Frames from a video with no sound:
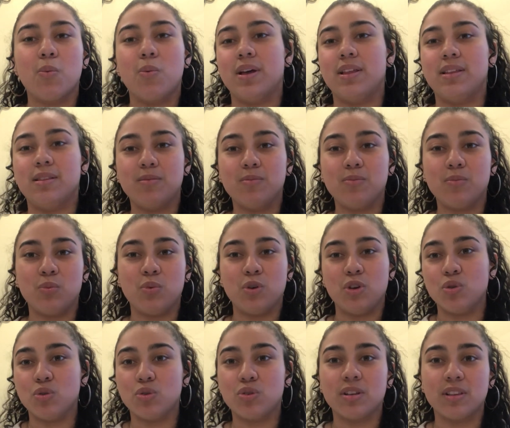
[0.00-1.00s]
when
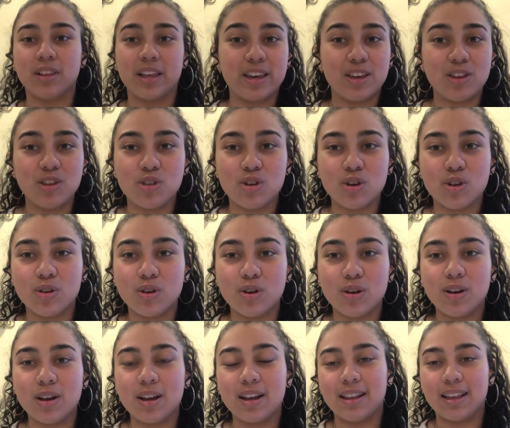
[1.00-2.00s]
we used to like each
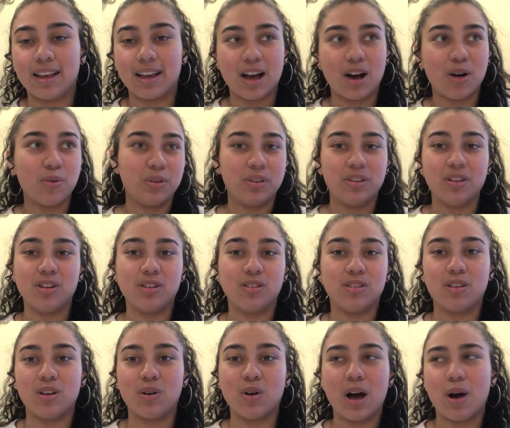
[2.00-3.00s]
other and like how
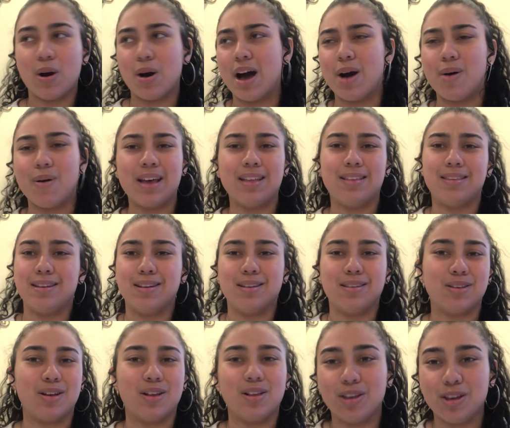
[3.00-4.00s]
I
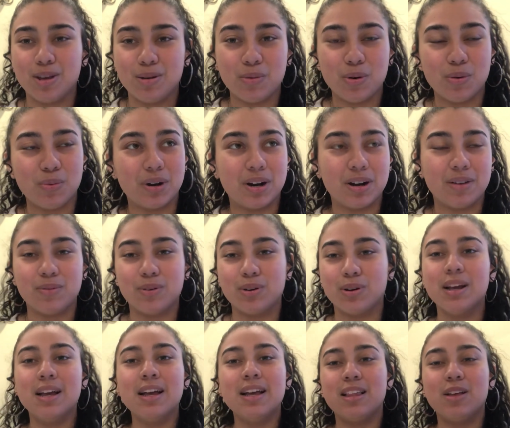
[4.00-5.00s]
didn't tell him or
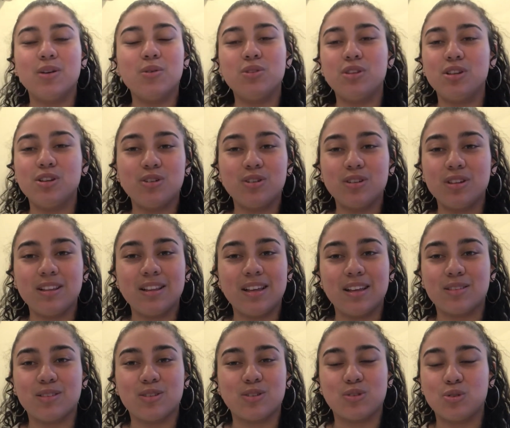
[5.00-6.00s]
whatever. That was literally
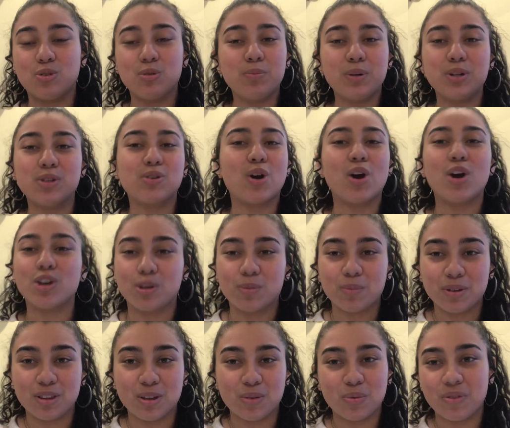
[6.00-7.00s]
like the stupidest
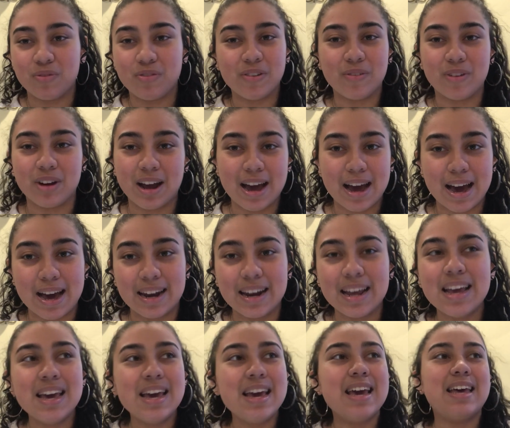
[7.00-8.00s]
argument that we've ever
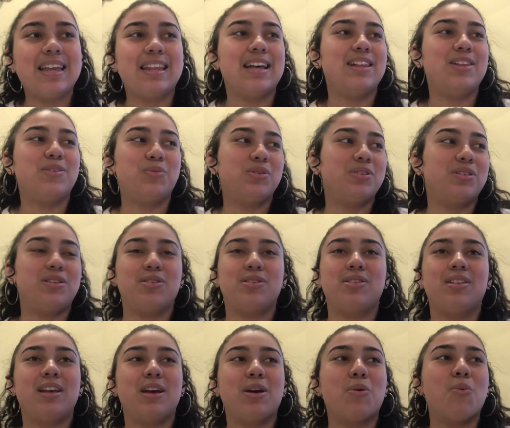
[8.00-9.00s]
had, and I was
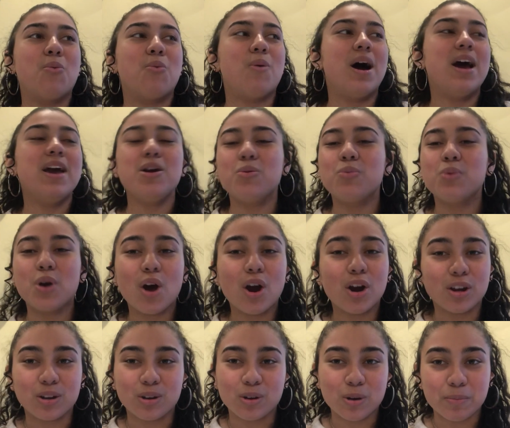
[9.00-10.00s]
literally like, why are we
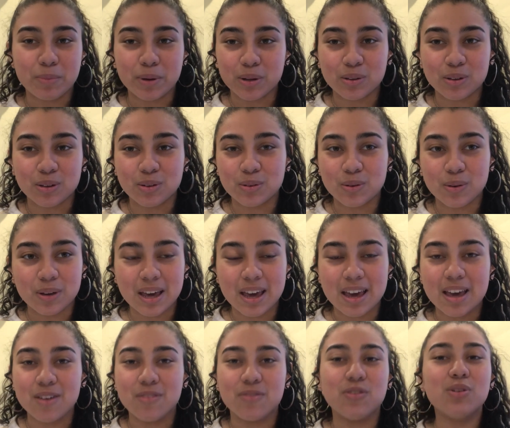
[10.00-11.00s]
arguing about this?
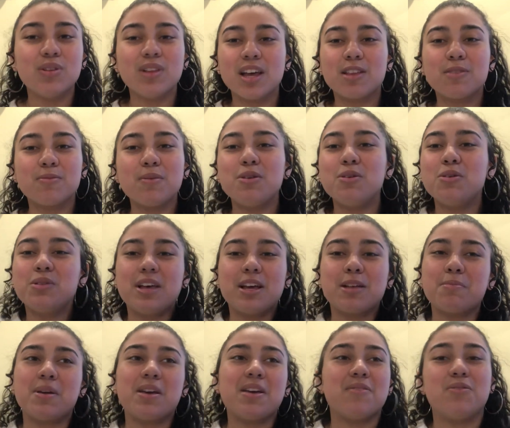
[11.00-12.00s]
Okay, if you liked me, you
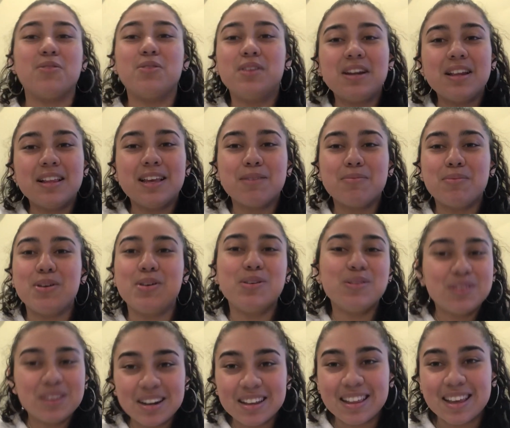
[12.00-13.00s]
liked me. If you didn't like me,
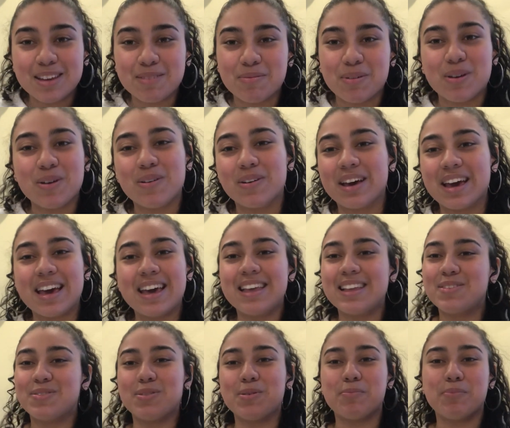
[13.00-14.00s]
you didn't like me.
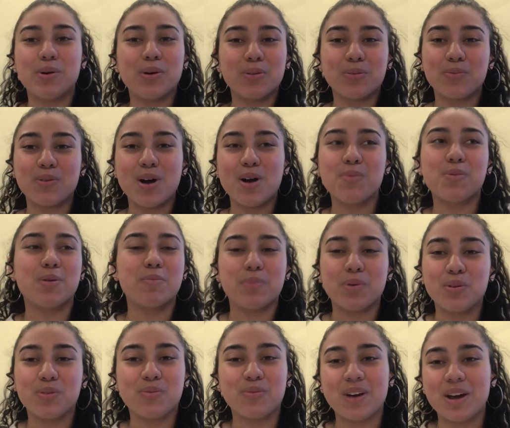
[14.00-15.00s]
Okay, we're both wrong, we're
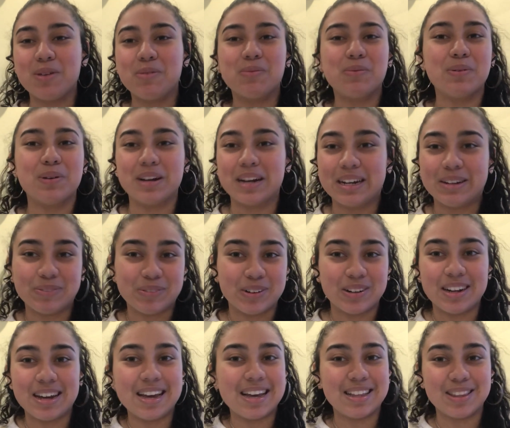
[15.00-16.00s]
both right,
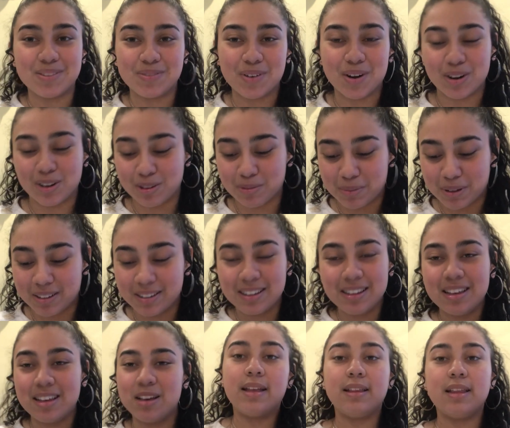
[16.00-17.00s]
whatever. End of argument.
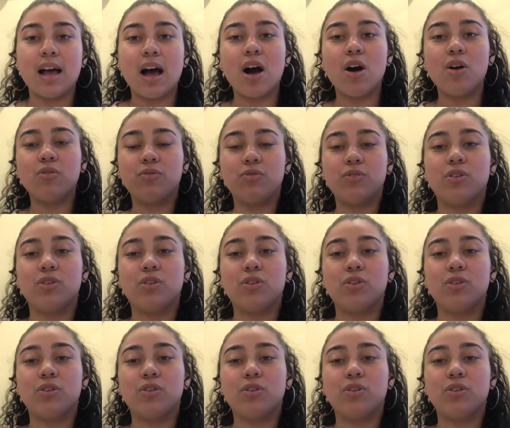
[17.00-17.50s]
And now